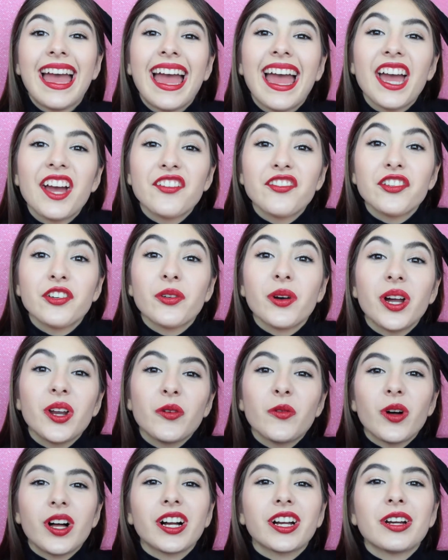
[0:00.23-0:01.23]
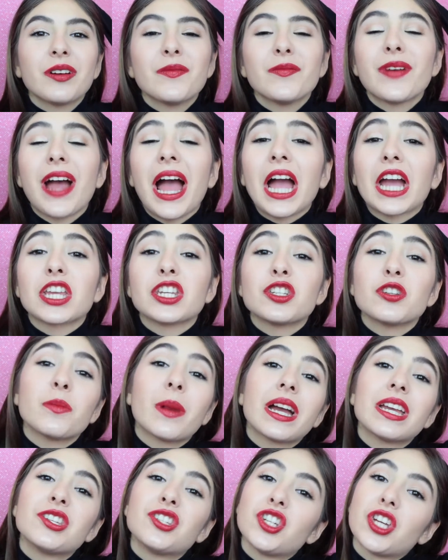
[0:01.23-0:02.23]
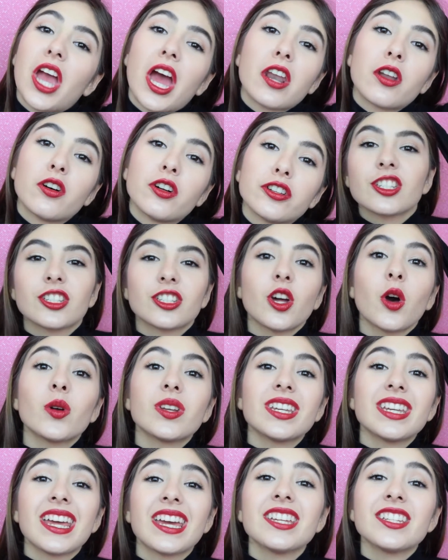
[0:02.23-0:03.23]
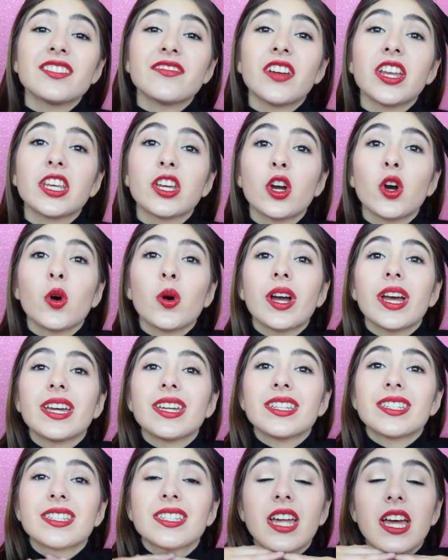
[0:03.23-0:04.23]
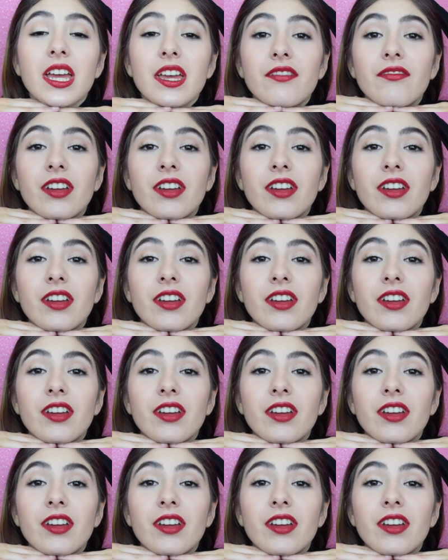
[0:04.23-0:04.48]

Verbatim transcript: Hey everyone, welcome back to my channel. So today's video is a